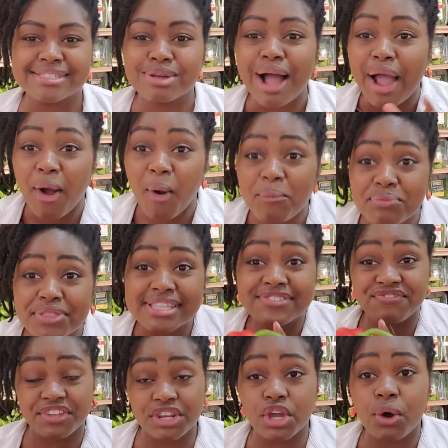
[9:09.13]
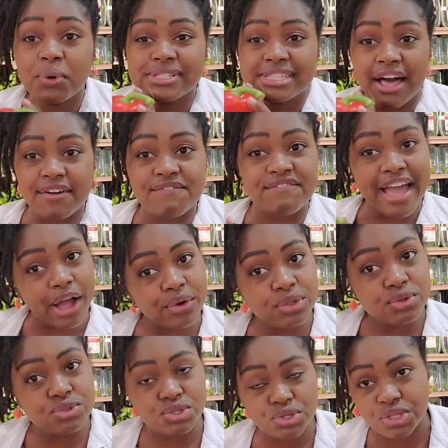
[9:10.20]
So I hope this video was of value
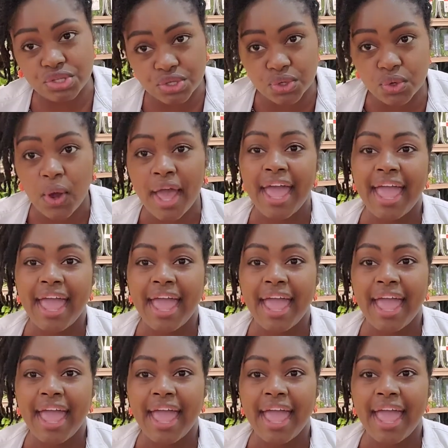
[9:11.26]
value to you